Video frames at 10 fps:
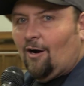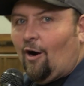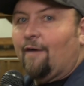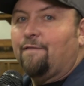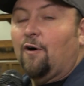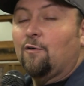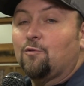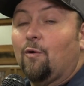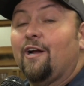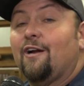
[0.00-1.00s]
Alright
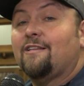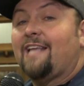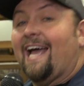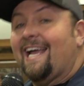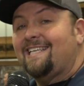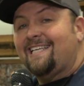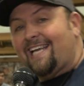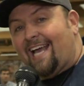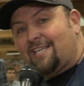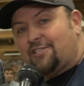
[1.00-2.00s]
folks, we're here at the
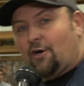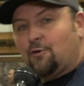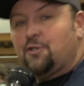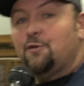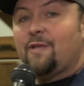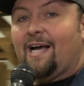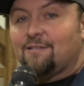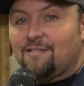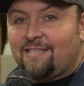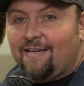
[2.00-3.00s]
ATA Show
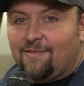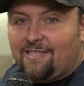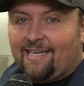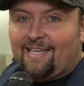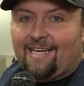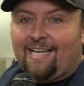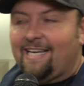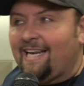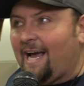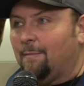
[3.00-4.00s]
2017 in
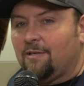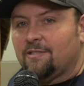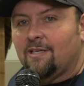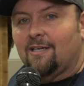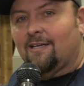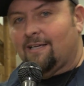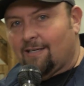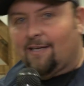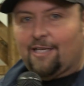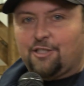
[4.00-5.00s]
Indianapolis.
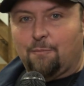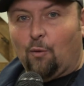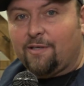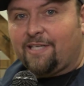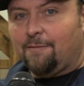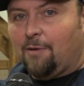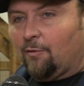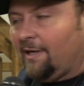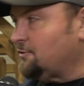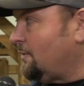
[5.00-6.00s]
It's your boy
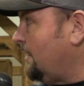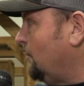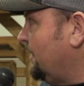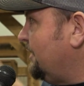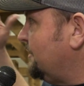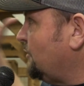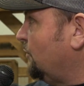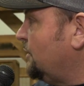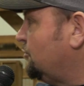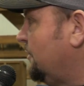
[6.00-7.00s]
T-Bone, that's right, we're here in the
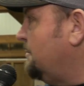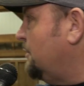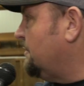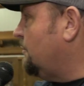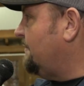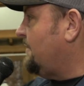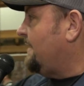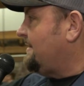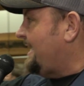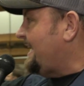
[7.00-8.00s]
Realtree booth and we've
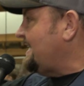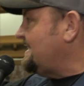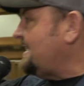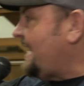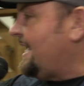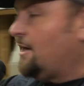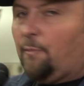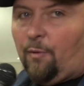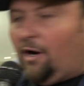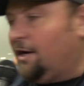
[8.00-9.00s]
got the EZ Hanger
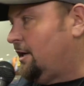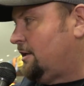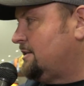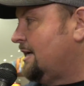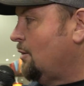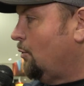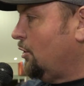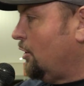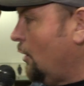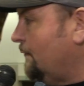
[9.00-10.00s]
products. We're
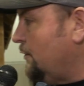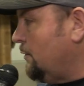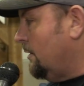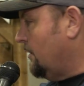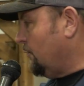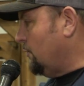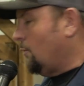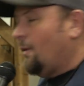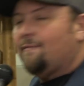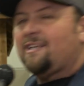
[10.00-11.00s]
going to go through,
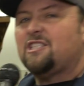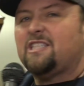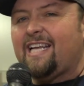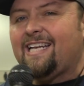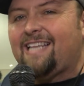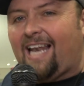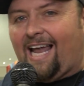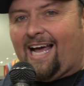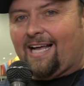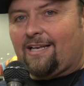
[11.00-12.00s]
we've extended the
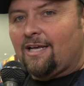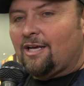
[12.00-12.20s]
line.